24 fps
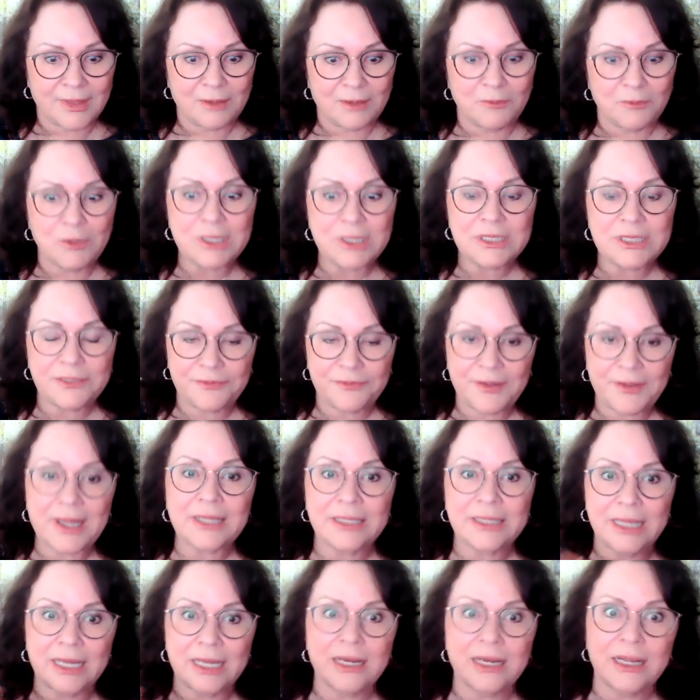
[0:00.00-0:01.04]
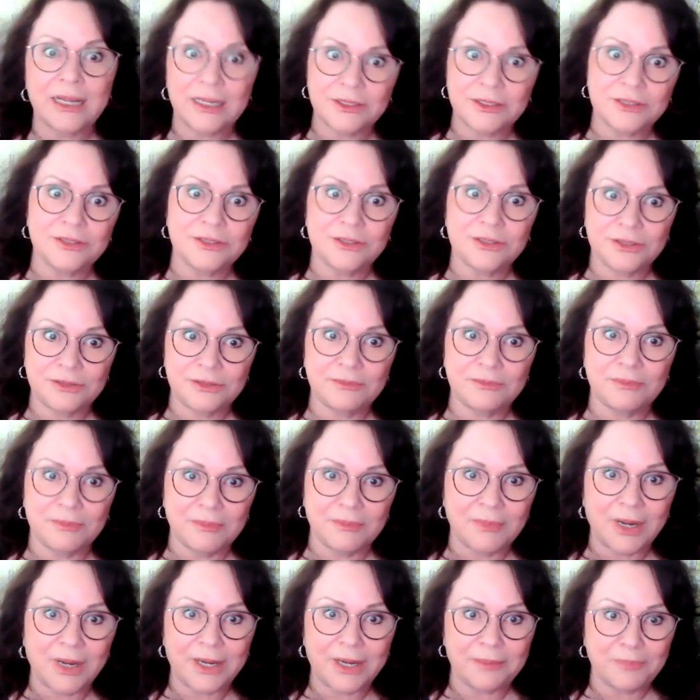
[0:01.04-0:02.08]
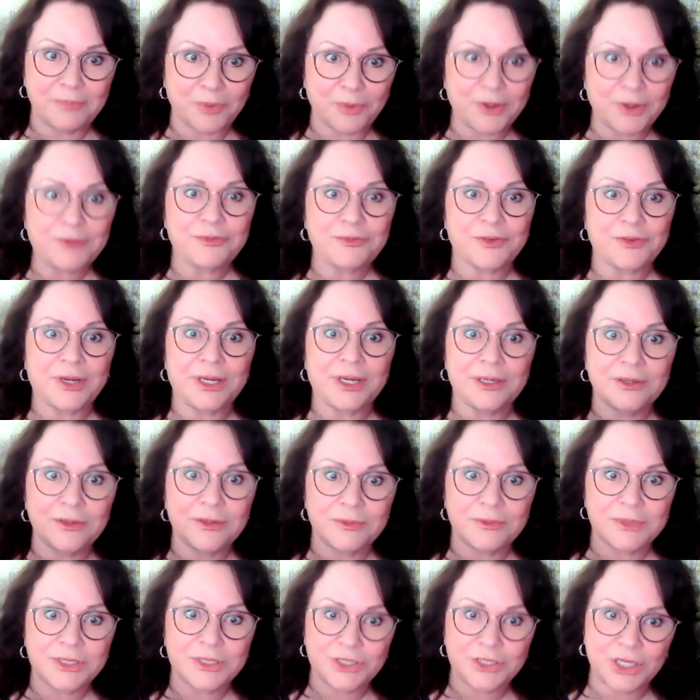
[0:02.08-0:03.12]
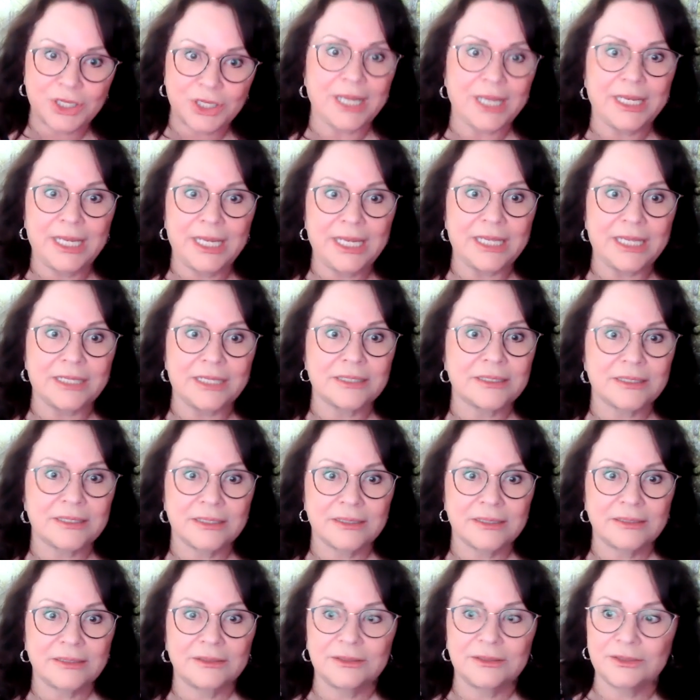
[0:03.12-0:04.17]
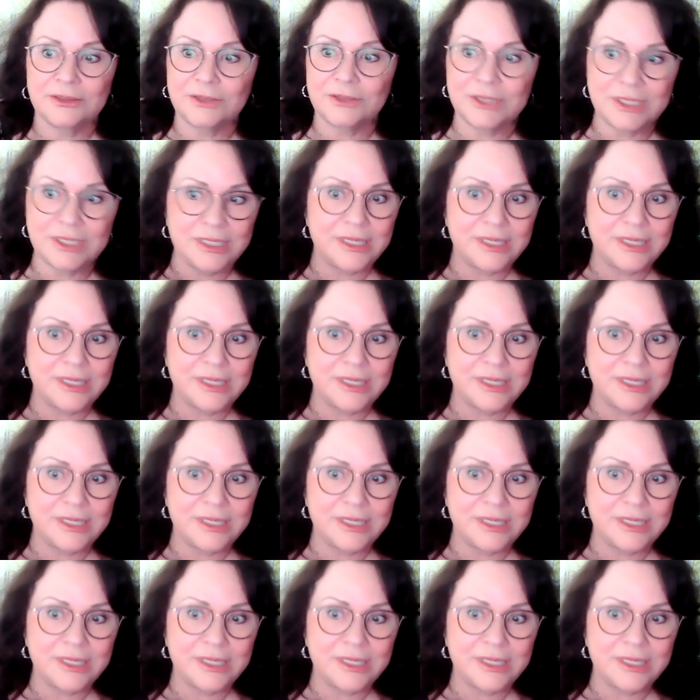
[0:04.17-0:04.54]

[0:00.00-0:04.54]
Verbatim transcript: was the fact that uh, my boyfriend, who was Chinese, could